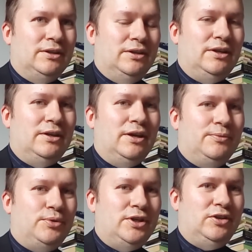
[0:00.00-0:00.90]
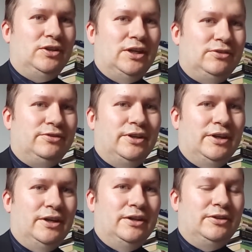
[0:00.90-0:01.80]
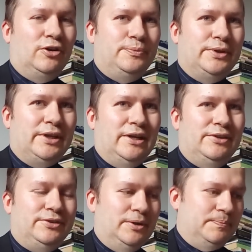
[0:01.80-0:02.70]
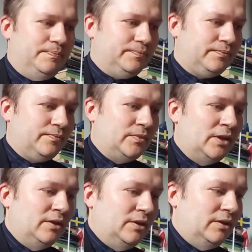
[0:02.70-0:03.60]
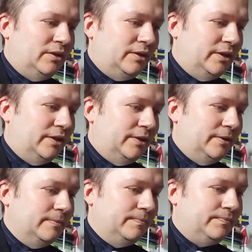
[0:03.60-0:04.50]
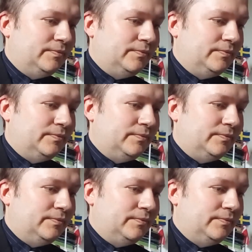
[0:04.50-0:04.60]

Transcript: He appreciates the hospitality. I'm